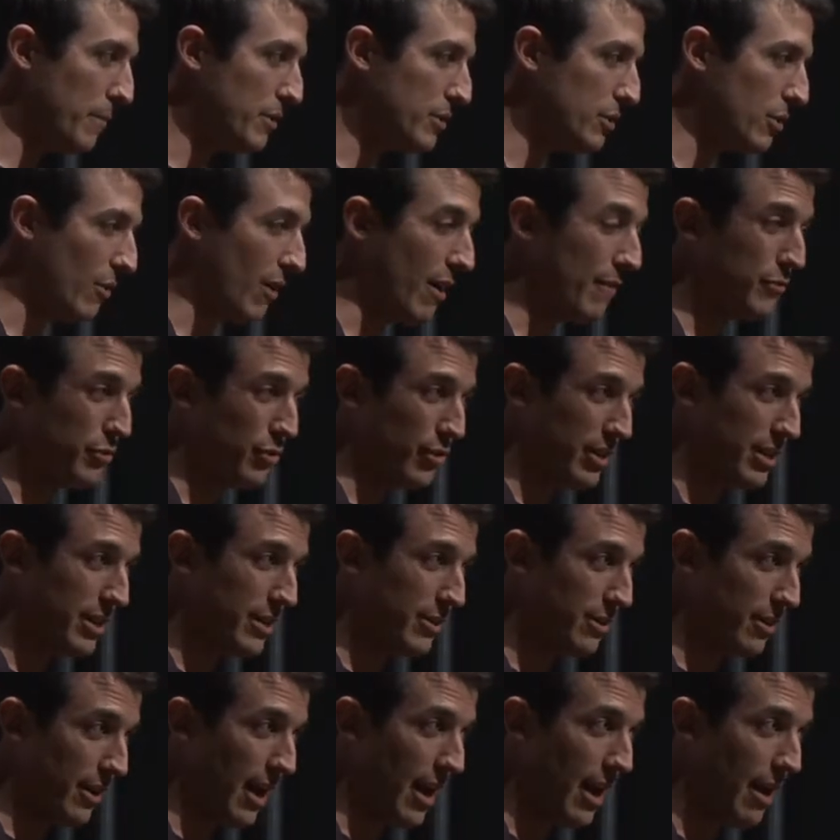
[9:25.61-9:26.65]
So after a
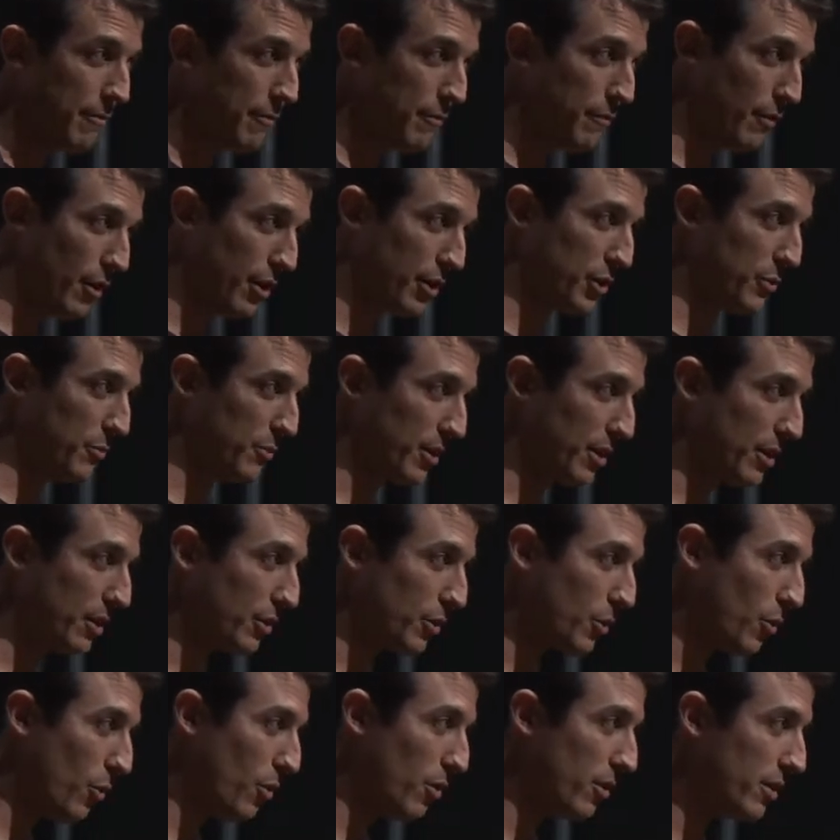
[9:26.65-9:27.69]
year and a half of arguing
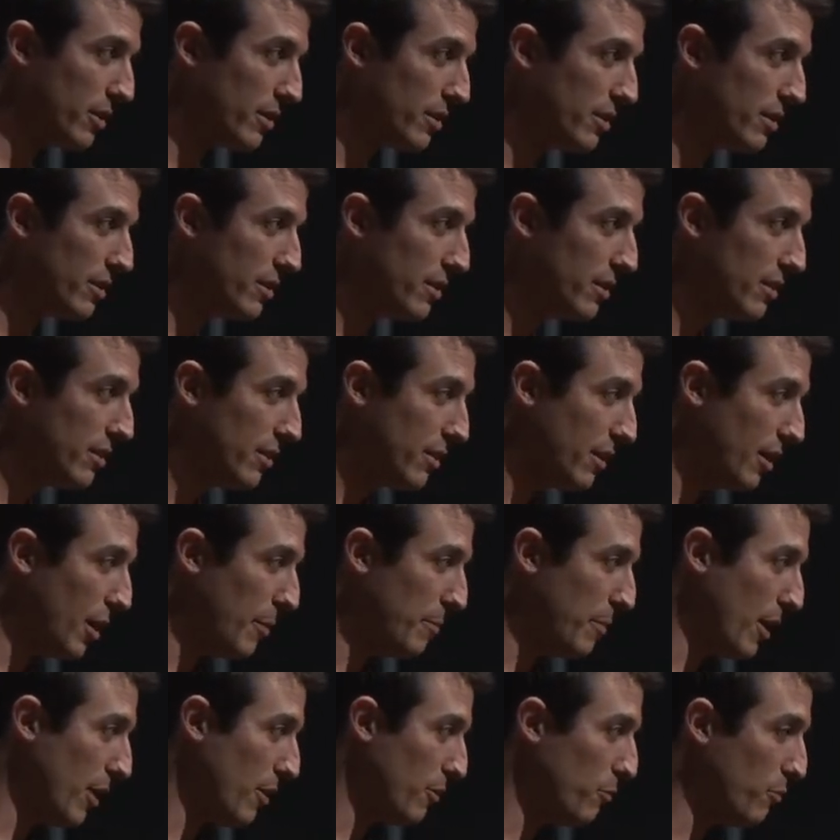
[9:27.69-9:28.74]
in court
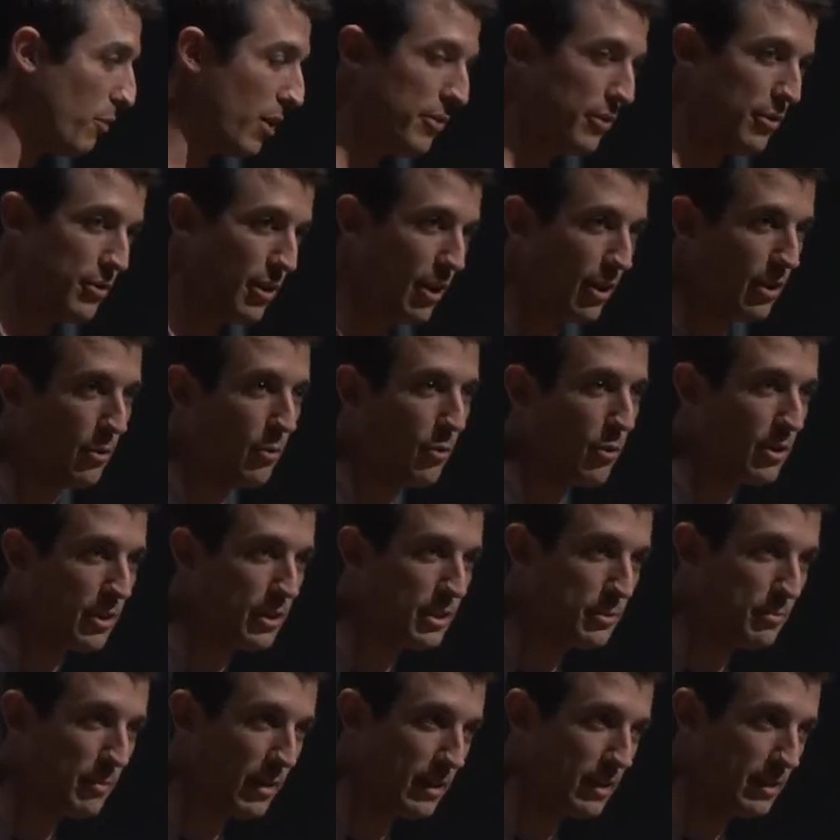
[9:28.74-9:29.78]
about whether or not our
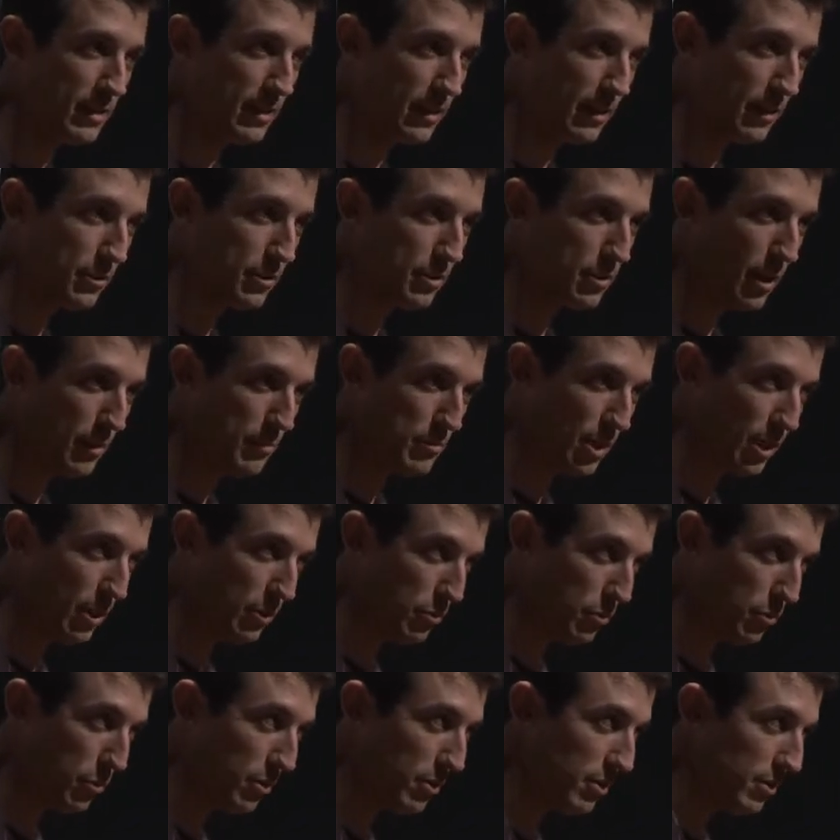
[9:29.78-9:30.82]
ordinance met the single
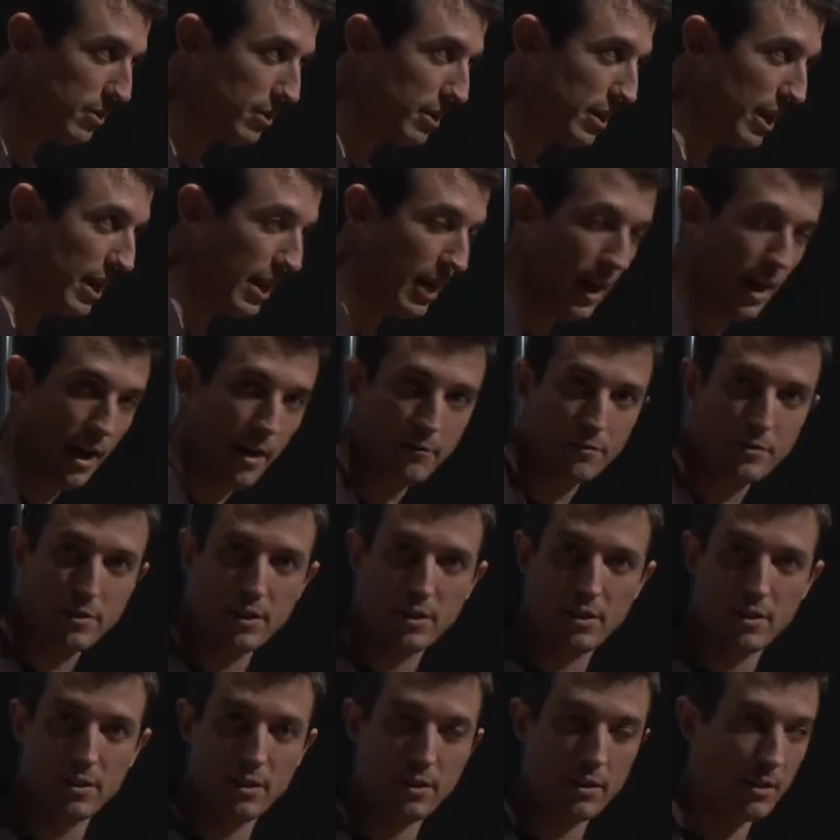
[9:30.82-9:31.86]
subject rule, and I have
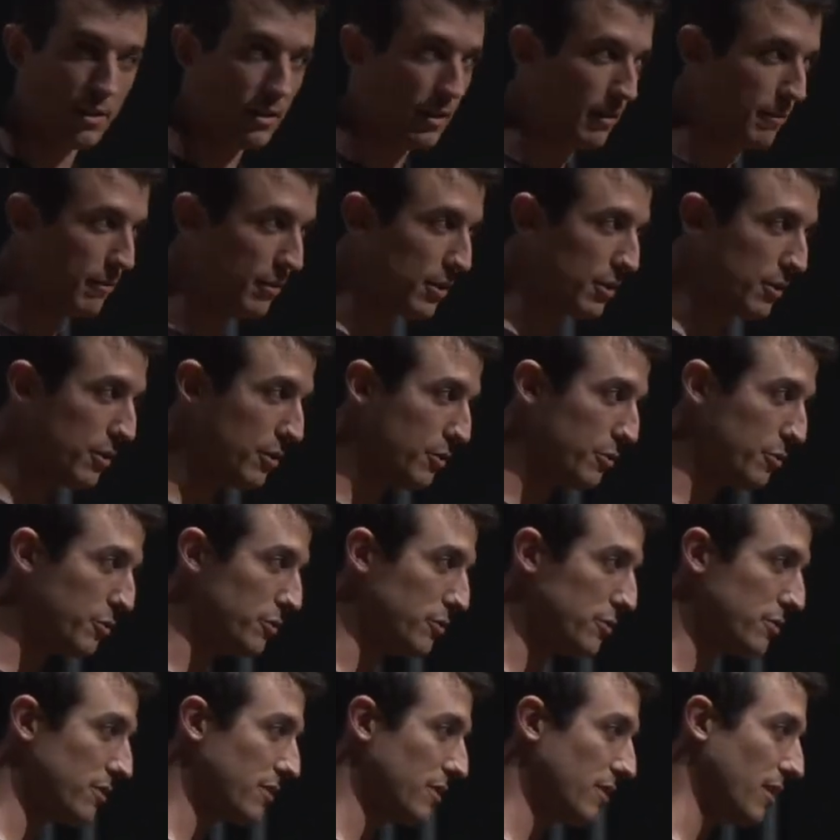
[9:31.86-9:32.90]
to give a
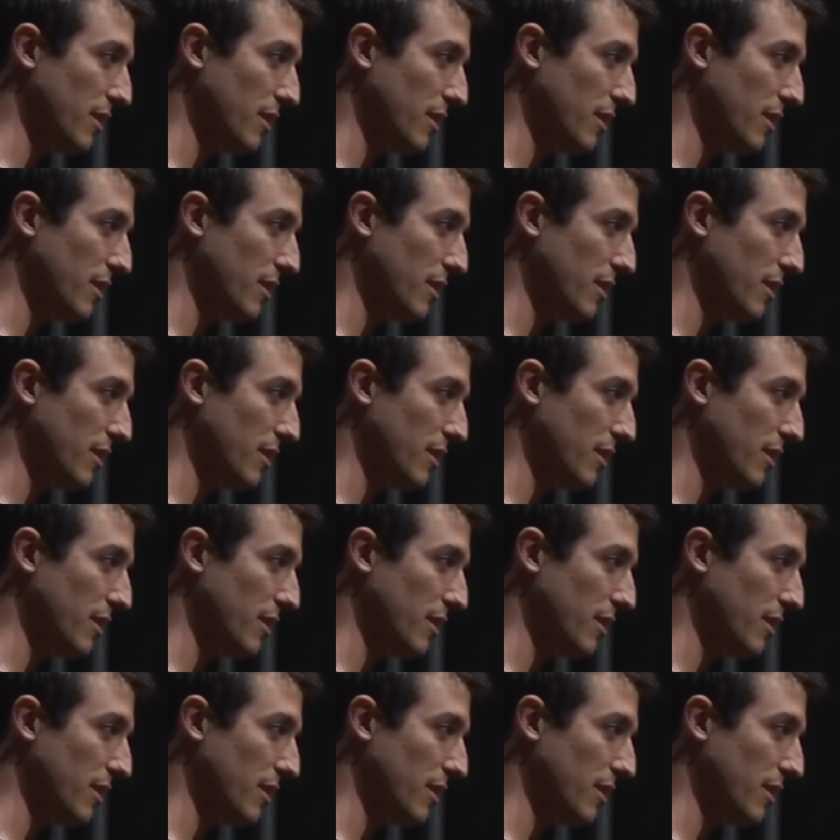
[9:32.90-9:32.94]
huge